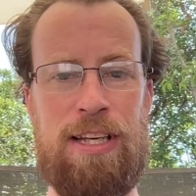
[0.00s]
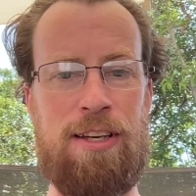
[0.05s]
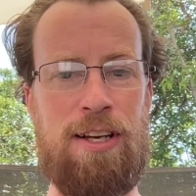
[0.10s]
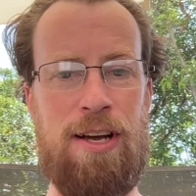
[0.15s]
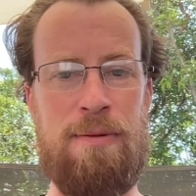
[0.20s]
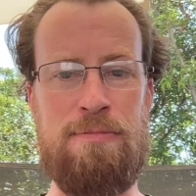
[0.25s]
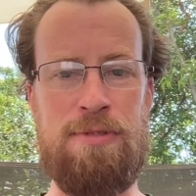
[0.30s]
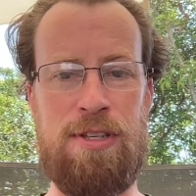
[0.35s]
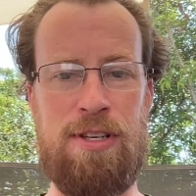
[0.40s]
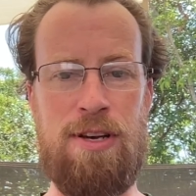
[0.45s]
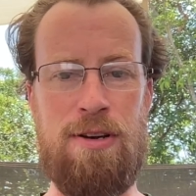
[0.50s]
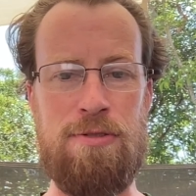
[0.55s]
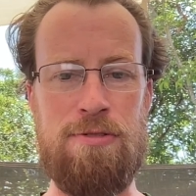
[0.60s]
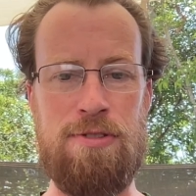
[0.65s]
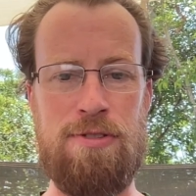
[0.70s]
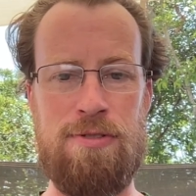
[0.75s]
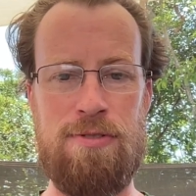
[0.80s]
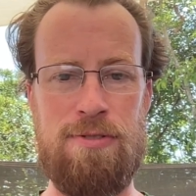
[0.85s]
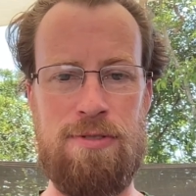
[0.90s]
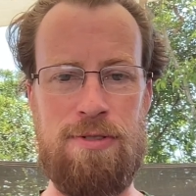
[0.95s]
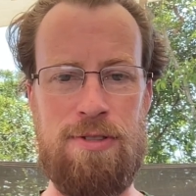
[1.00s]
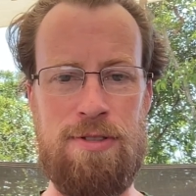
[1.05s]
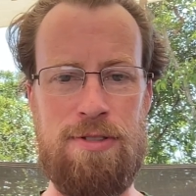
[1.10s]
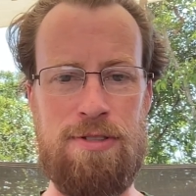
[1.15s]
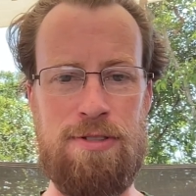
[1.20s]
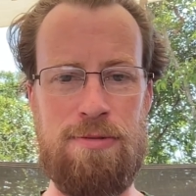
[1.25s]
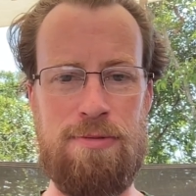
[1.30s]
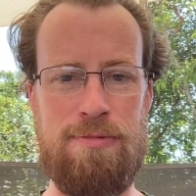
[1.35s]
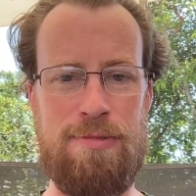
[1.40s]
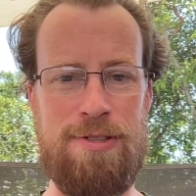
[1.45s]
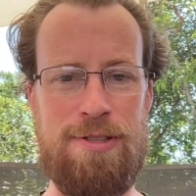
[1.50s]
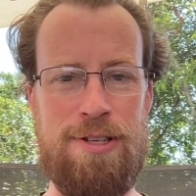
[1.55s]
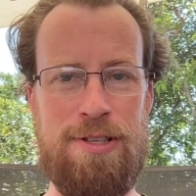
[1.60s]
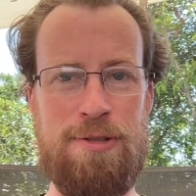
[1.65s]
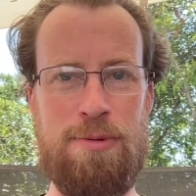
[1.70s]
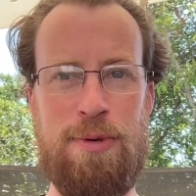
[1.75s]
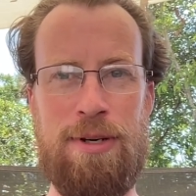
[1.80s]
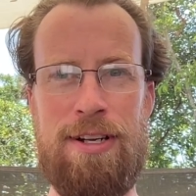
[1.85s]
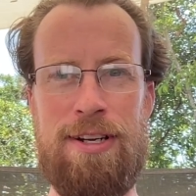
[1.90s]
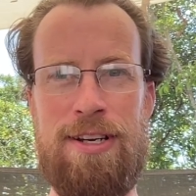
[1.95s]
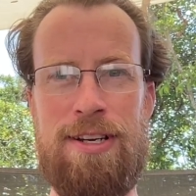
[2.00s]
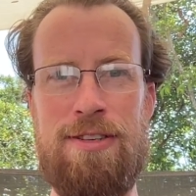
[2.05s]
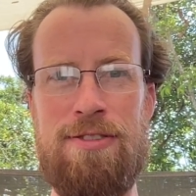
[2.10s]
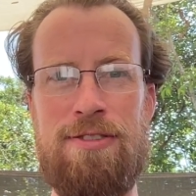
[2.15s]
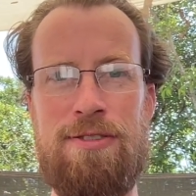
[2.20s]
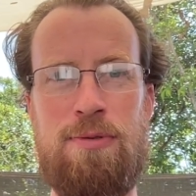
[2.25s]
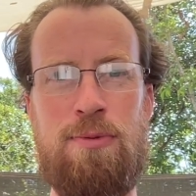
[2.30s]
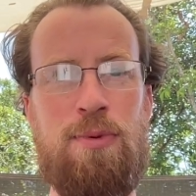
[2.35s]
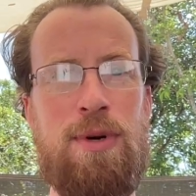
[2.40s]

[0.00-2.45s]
comes and goes. It is what it is.